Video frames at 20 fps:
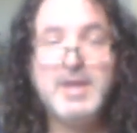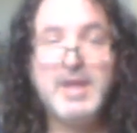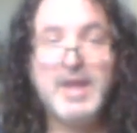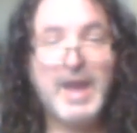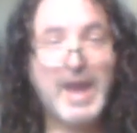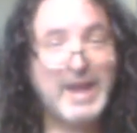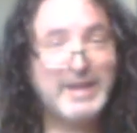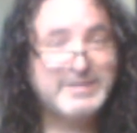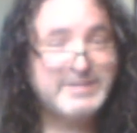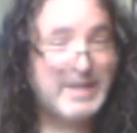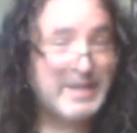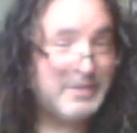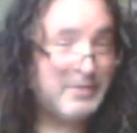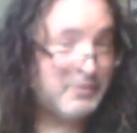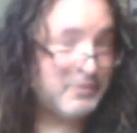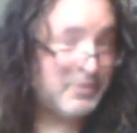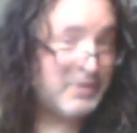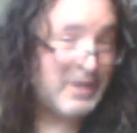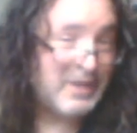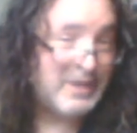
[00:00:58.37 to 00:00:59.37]
Actually, I don't
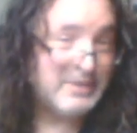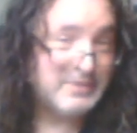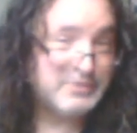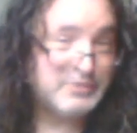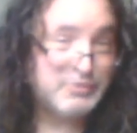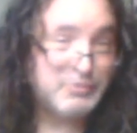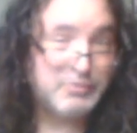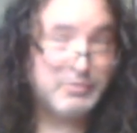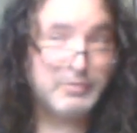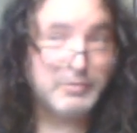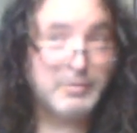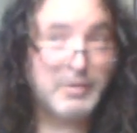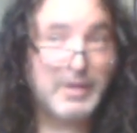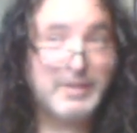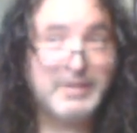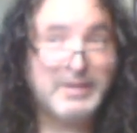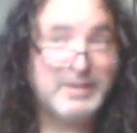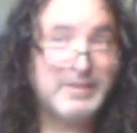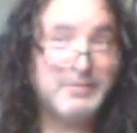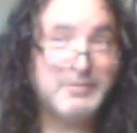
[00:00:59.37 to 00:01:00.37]
think is true. I
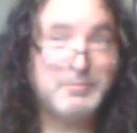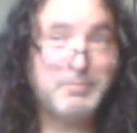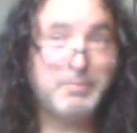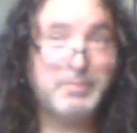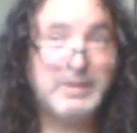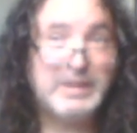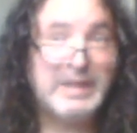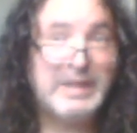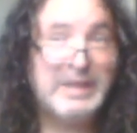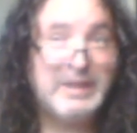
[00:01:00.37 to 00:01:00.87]
think there's plenty